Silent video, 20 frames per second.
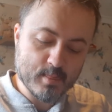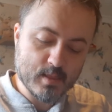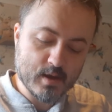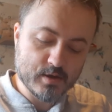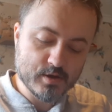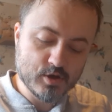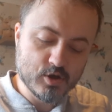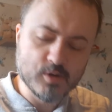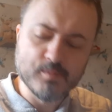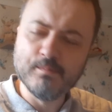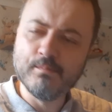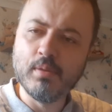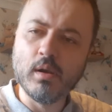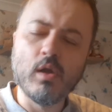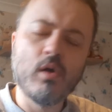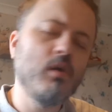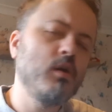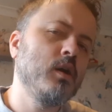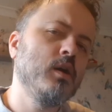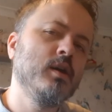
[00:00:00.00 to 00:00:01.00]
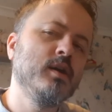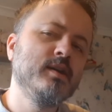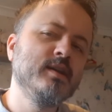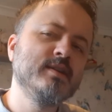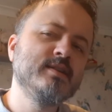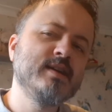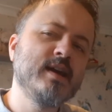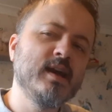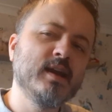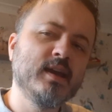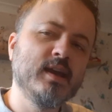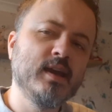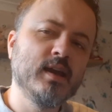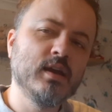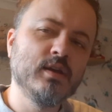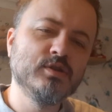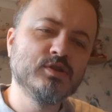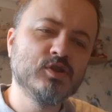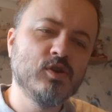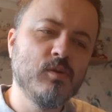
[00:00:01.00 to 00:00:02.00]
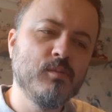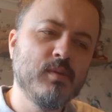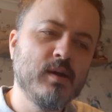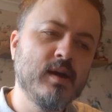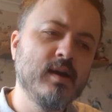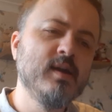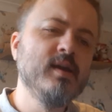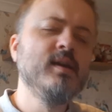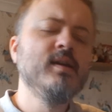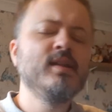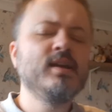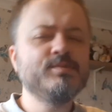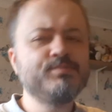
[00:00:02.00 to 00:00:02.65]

You can block an attack in close combat. That's